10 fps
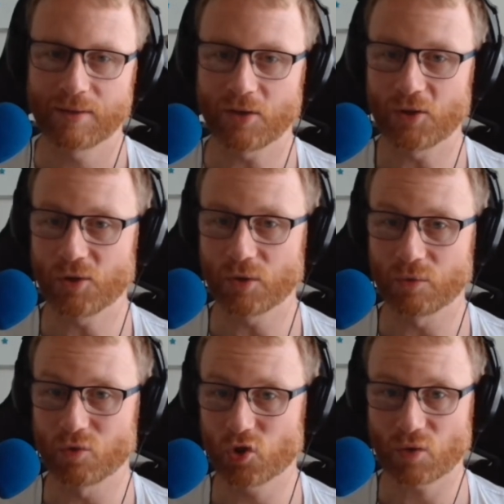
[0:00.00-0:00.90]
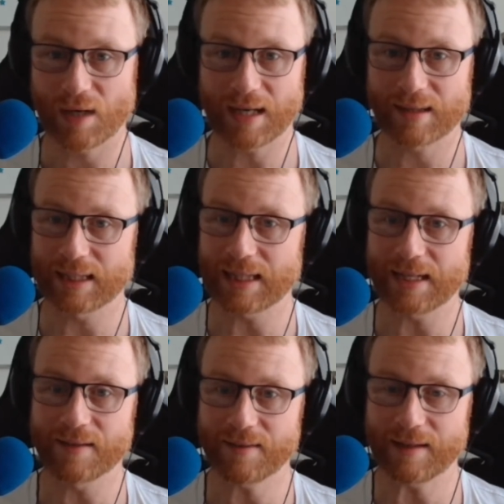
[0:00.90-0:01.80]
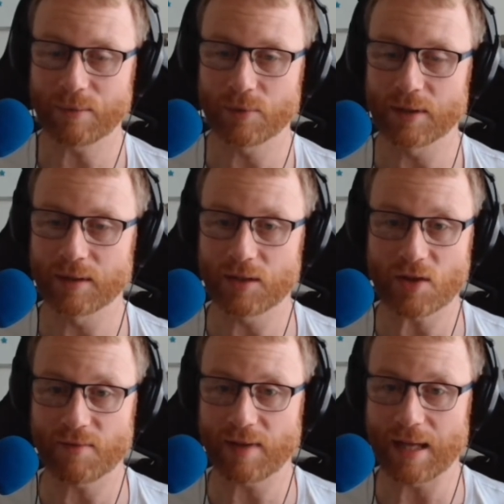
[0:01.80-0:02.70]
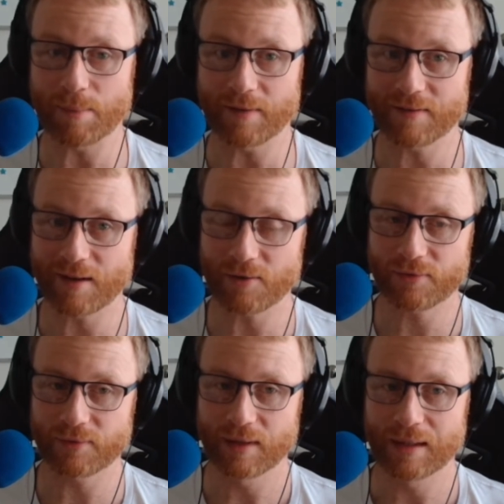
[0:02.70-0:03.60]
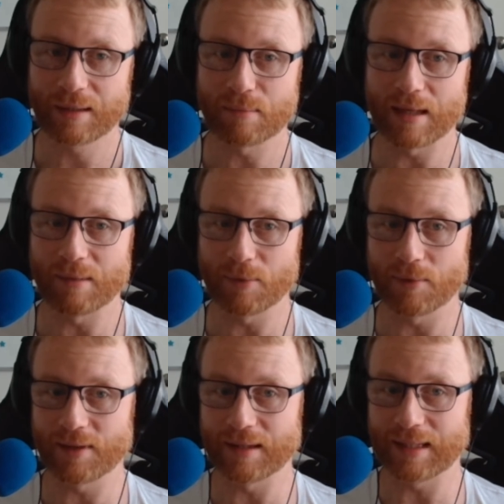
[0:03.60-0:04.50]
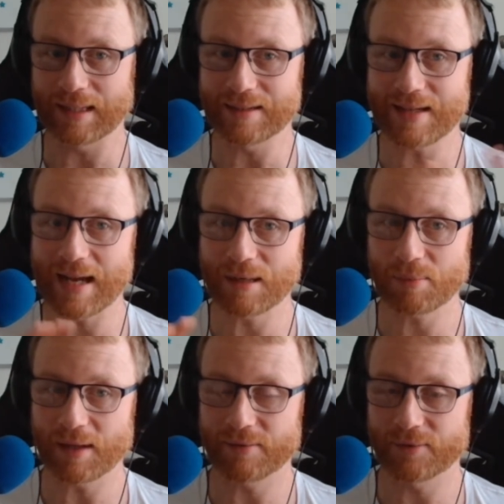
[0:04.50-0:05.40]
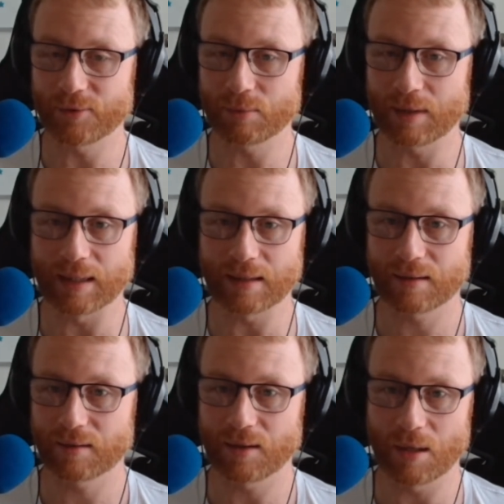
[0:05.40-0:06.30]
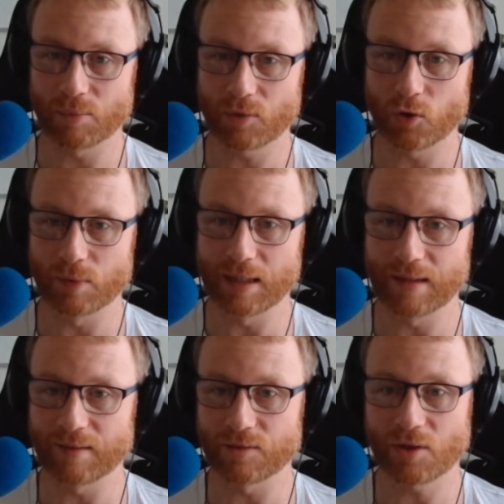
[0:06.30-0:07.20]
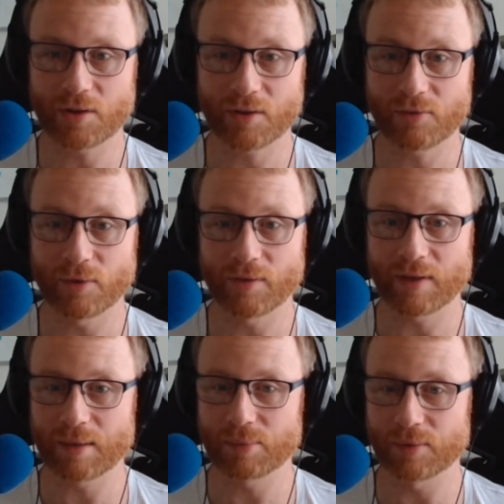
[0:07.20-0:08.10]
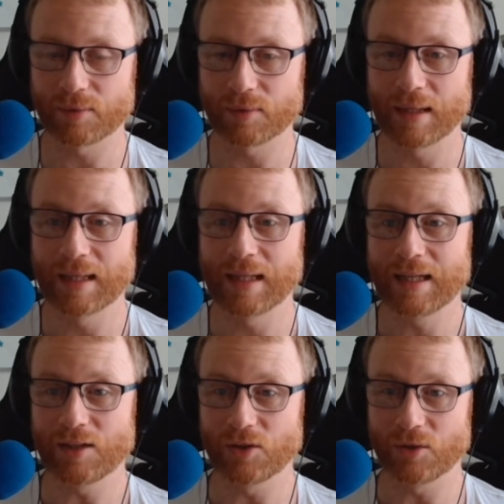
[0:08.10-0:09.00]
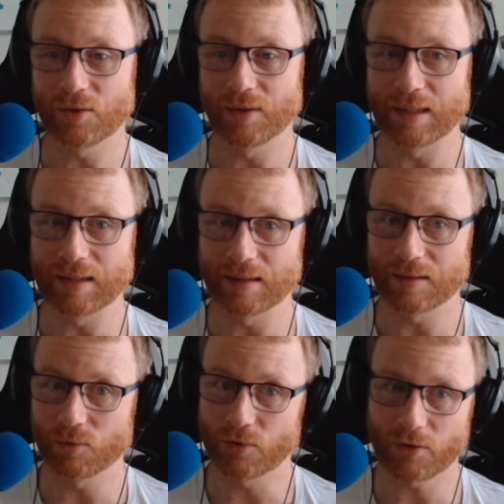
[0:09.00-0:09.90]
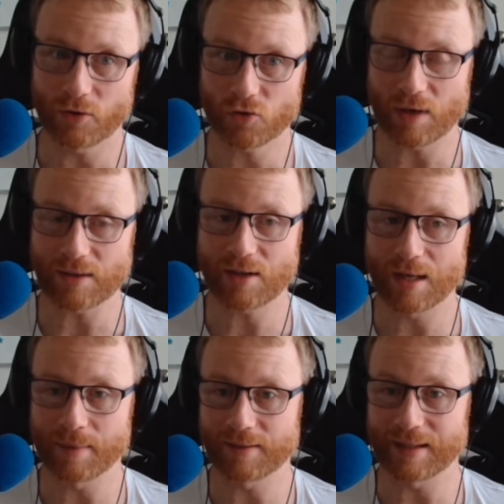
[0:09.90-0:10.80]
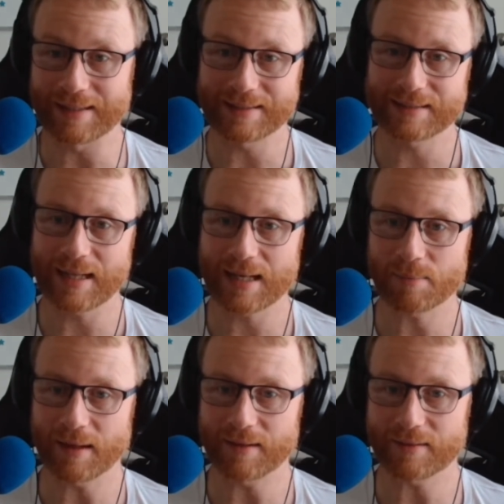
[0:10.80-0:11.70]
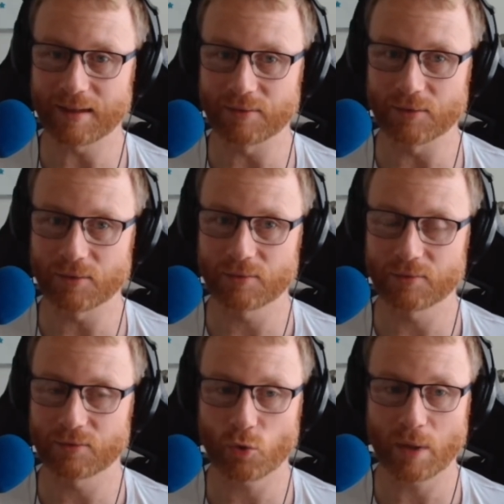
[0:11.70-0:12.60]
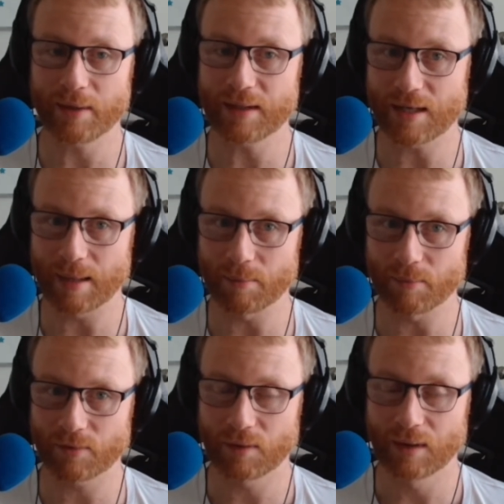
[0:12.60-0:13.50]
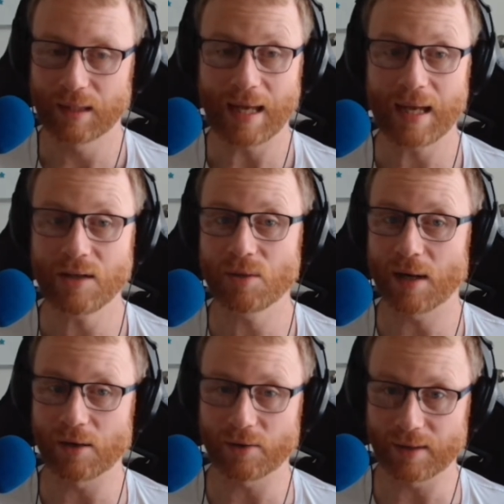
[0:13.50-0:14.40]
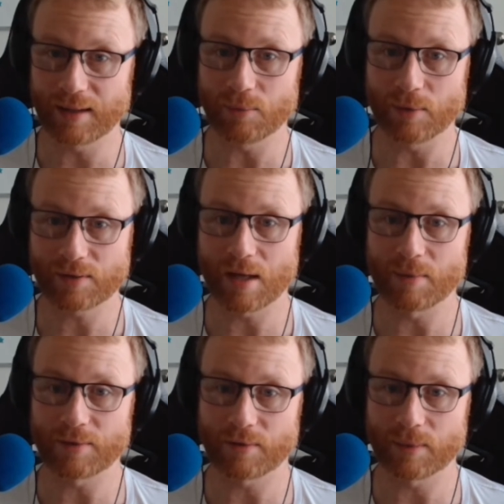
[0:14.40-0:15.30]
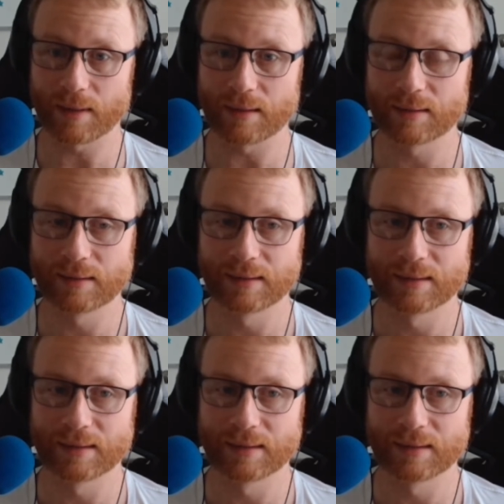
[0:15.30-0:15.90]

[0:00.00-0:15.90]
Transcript: So you could track the latency within the Java app itself, maybe within the container platform like Kubernetes and Docker, for example. You could then also track timings at a database level, query times, and you might look at network timings as well.